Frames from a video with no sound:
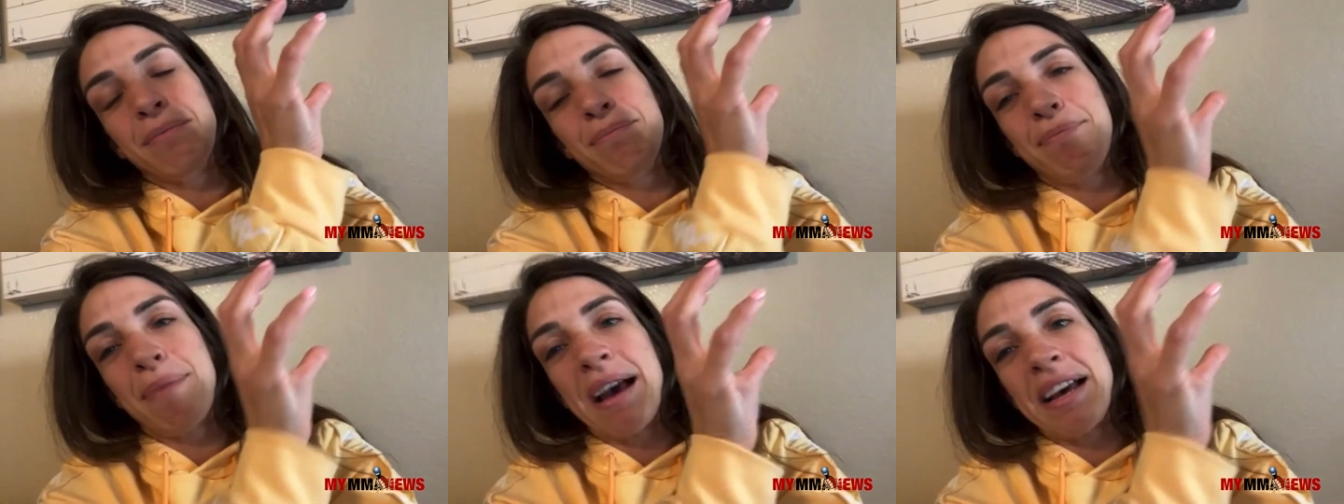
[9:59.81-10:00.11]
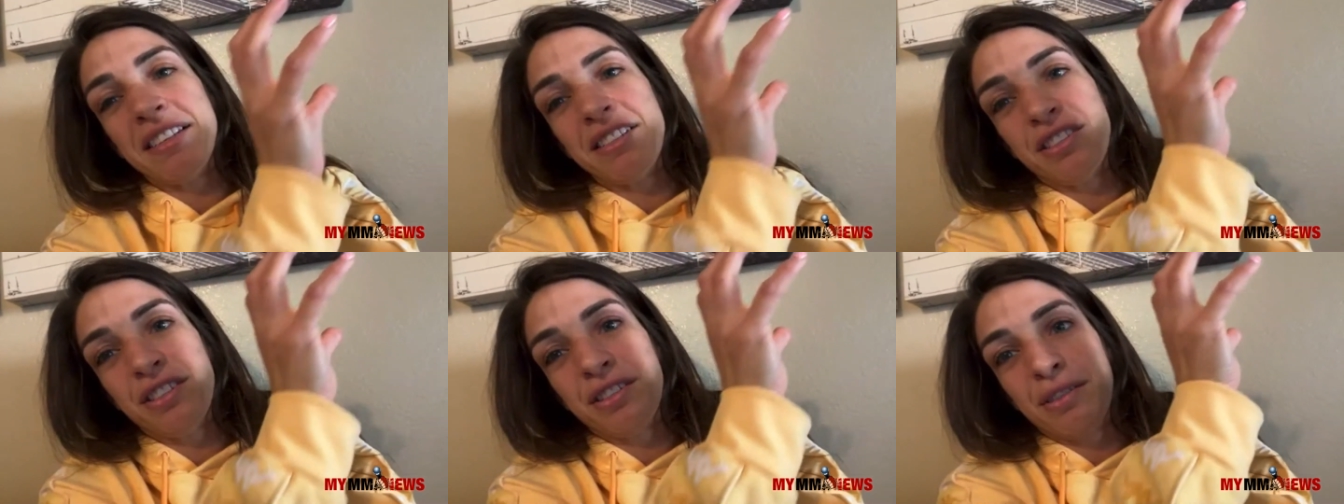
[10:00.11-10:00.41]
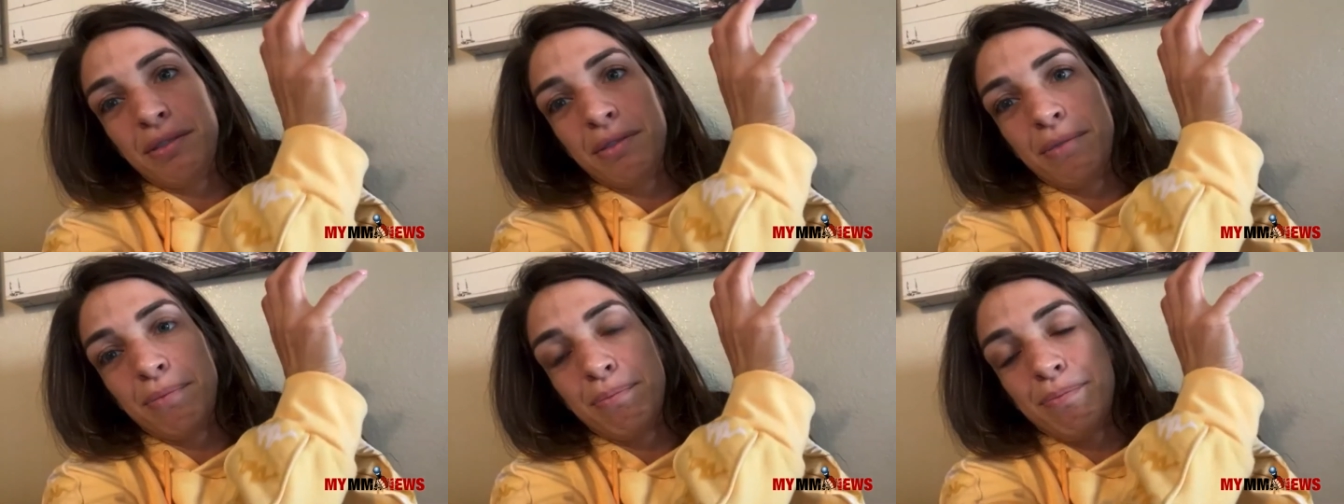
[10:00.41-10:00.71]
past
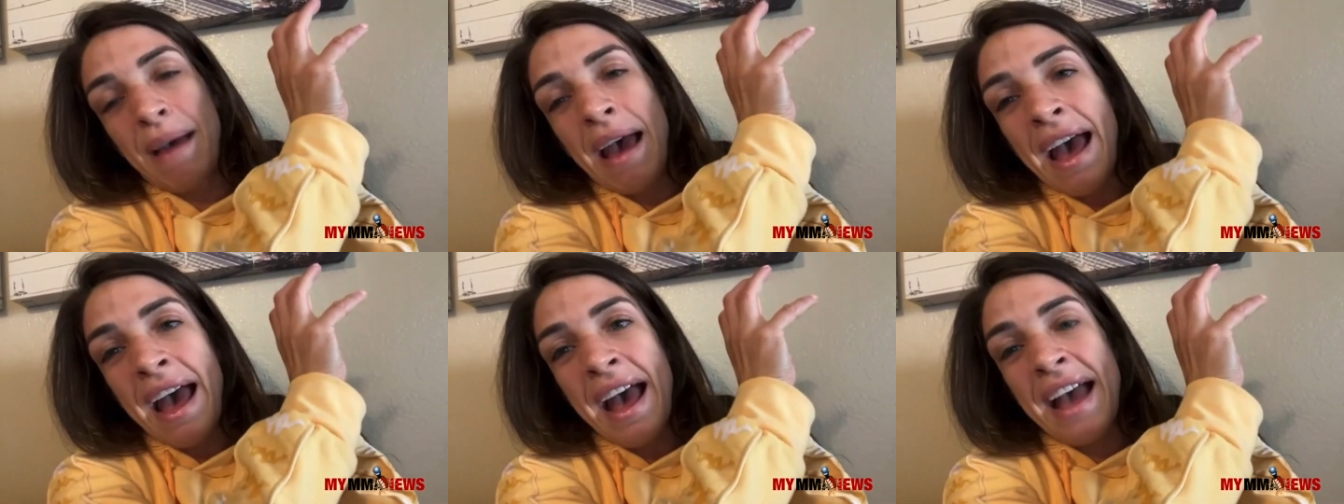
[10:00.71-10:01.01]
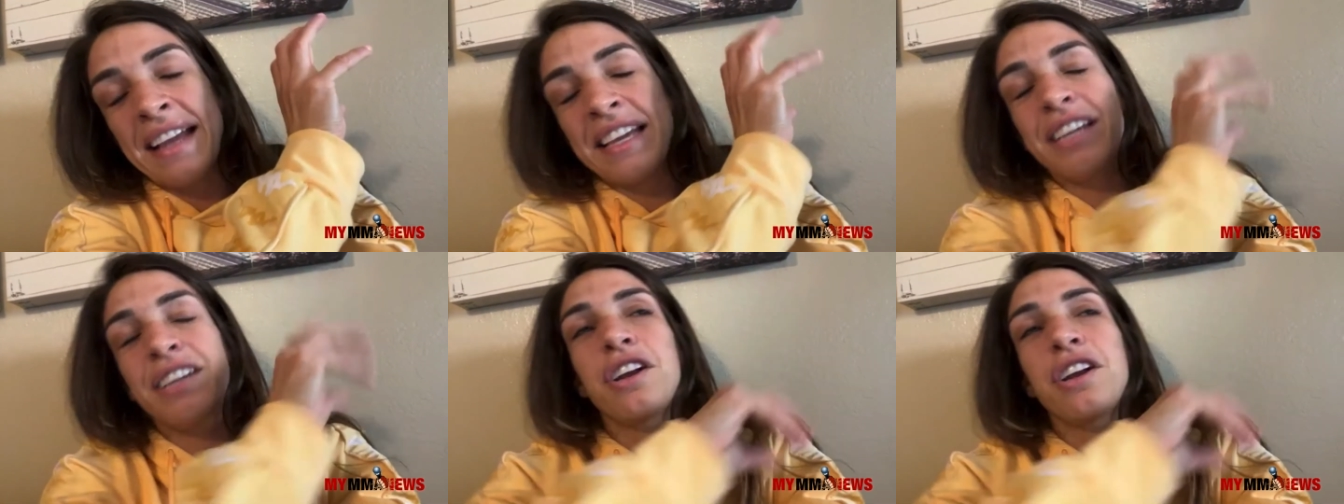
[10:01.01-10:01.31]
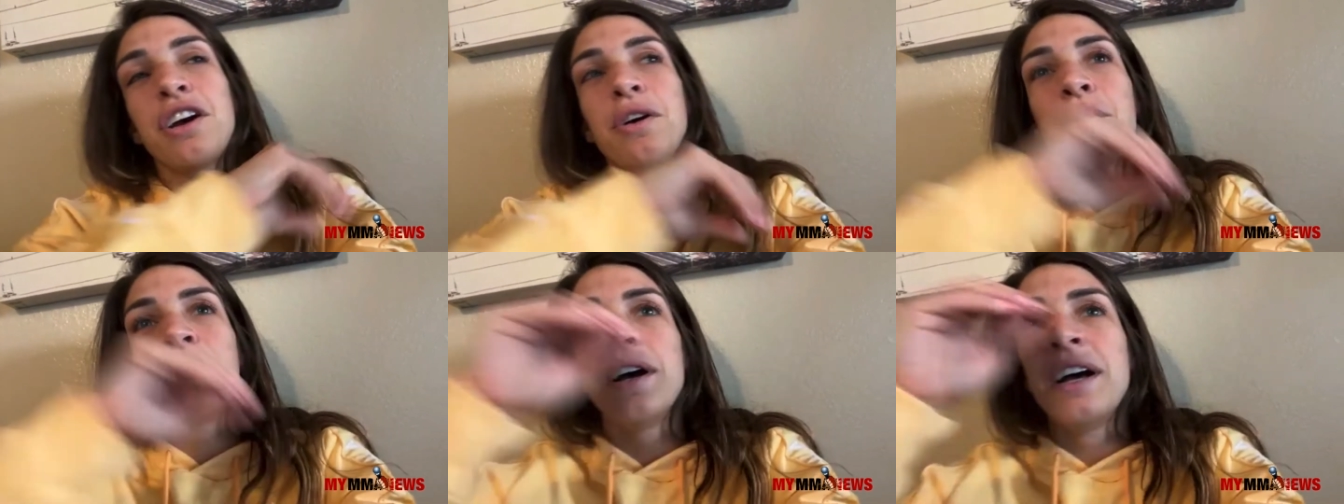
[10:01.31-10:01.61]
her back, you
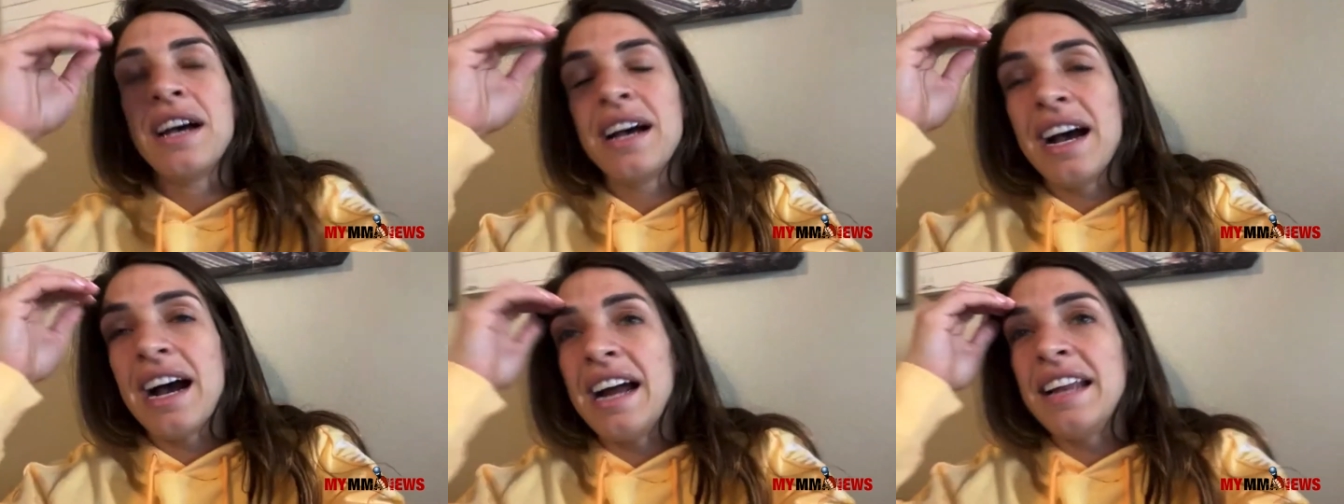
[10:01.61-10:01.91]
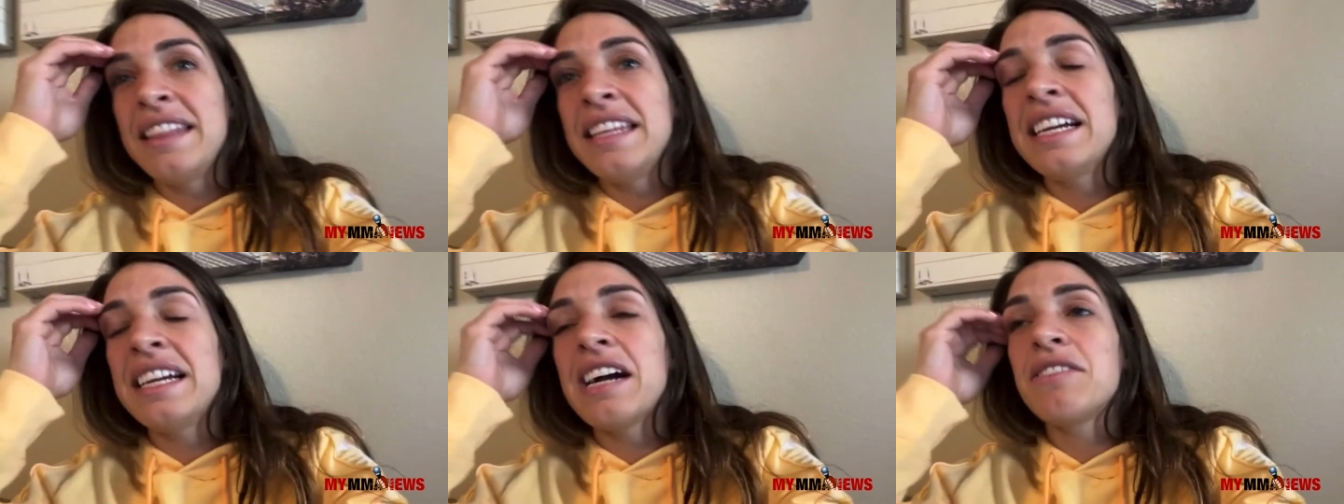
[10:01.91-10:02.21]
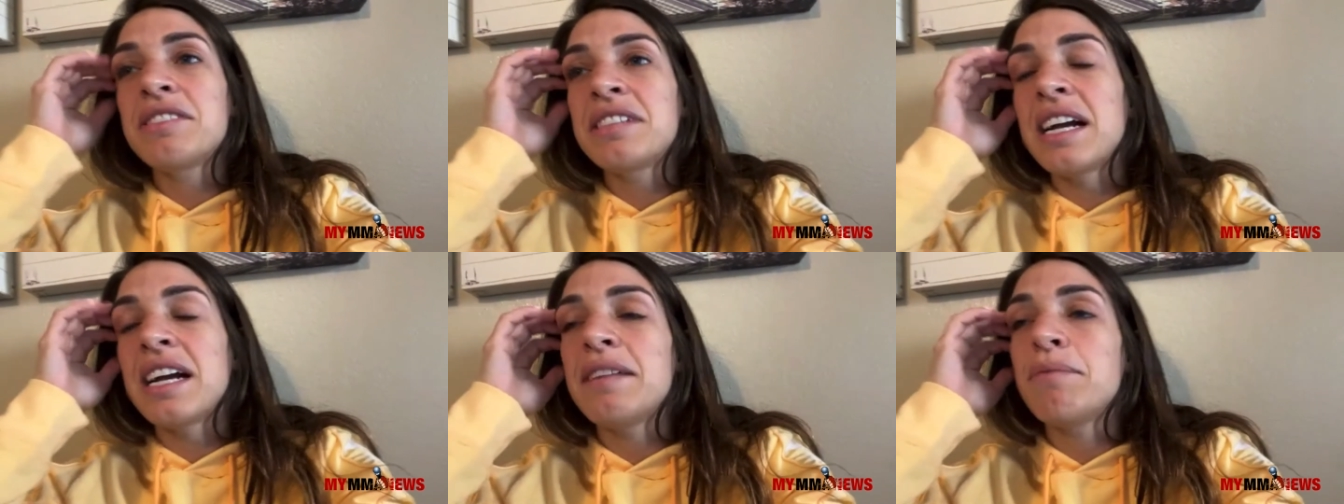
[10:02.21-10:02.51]
know. I think I
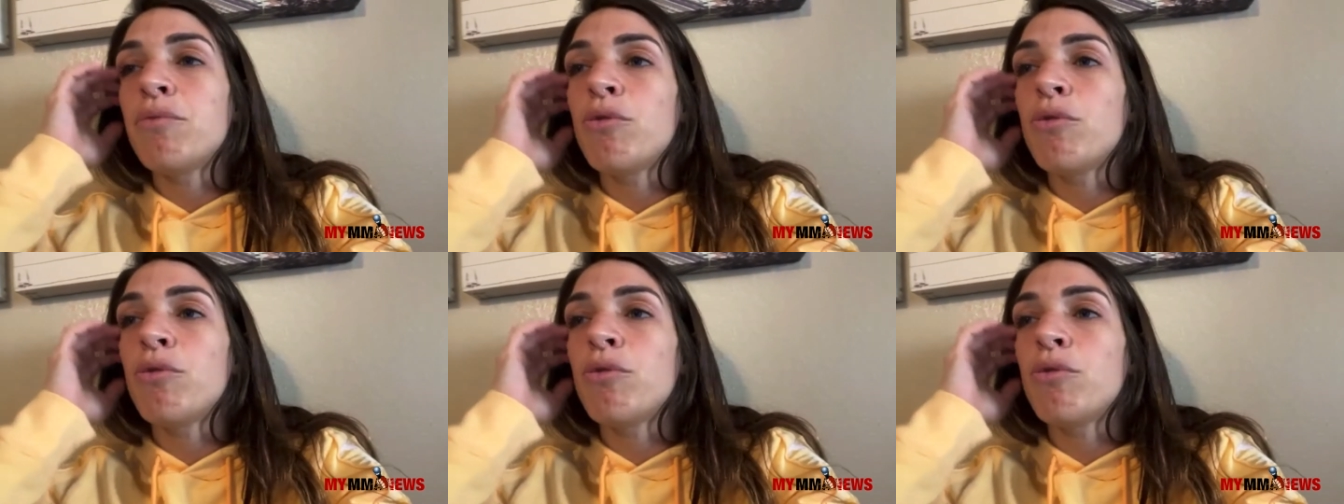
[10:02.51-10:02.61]
was kind of